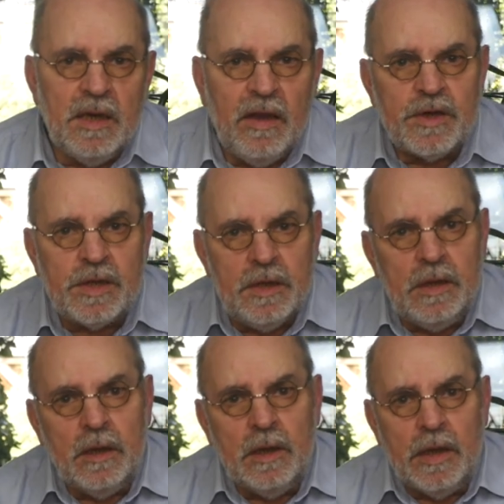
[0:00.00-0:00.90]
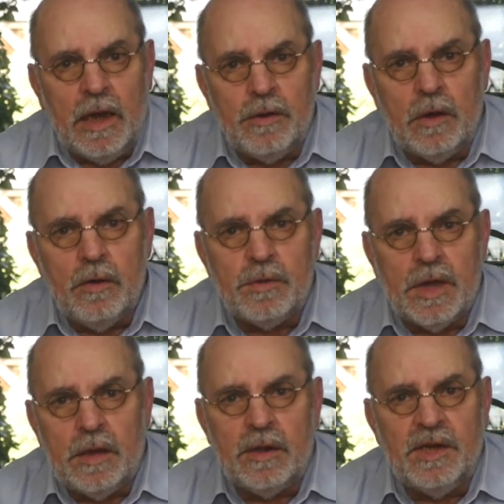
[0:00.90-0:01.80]
Nevsky and the
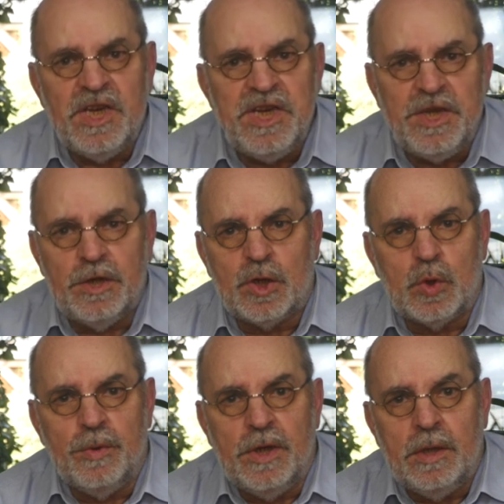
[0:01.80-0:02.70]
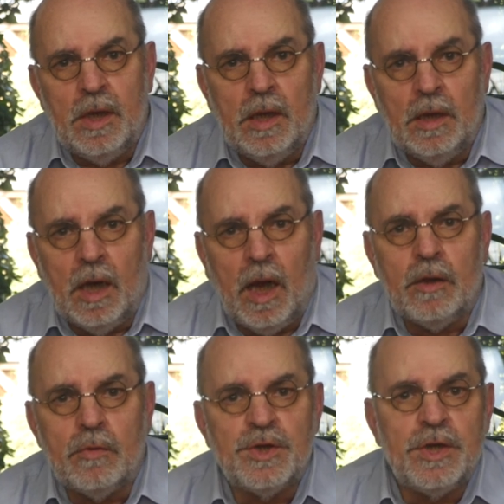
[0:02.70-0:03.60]
Lieutenant Kijé suite are
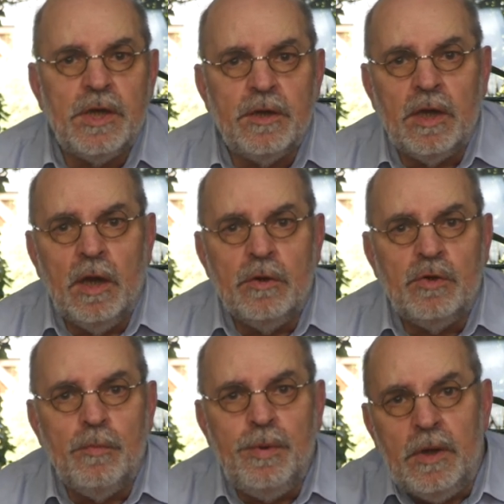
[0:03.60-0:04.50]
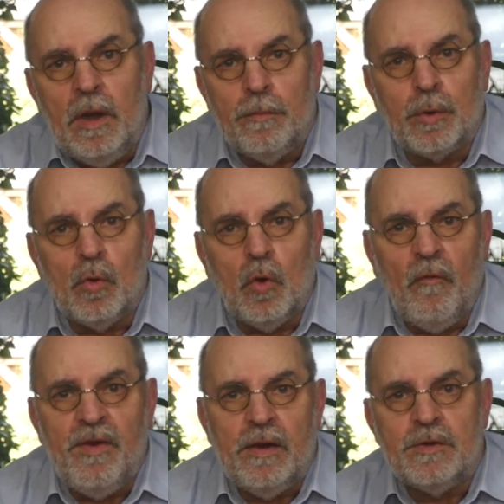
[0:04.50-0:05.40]
considered to be
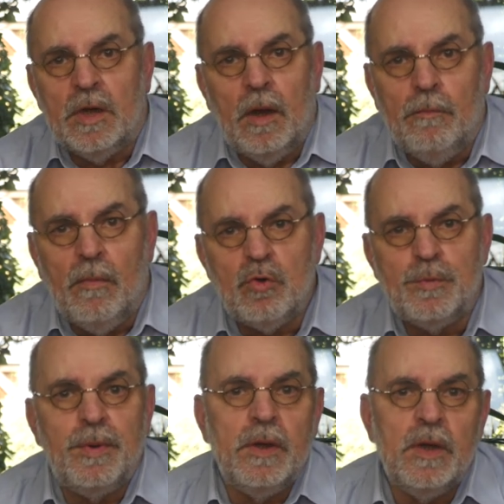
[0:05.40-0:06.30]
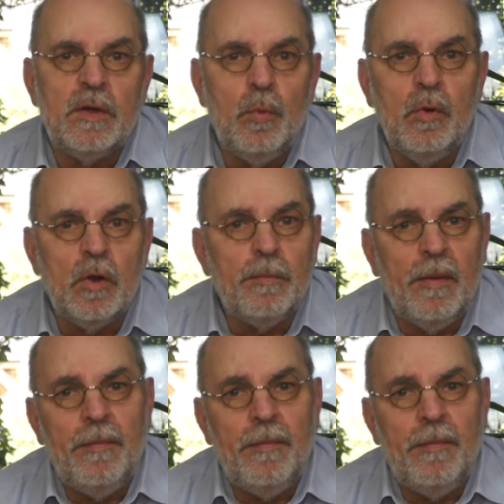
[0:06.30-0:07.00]
Prokofiev's most brilliant work by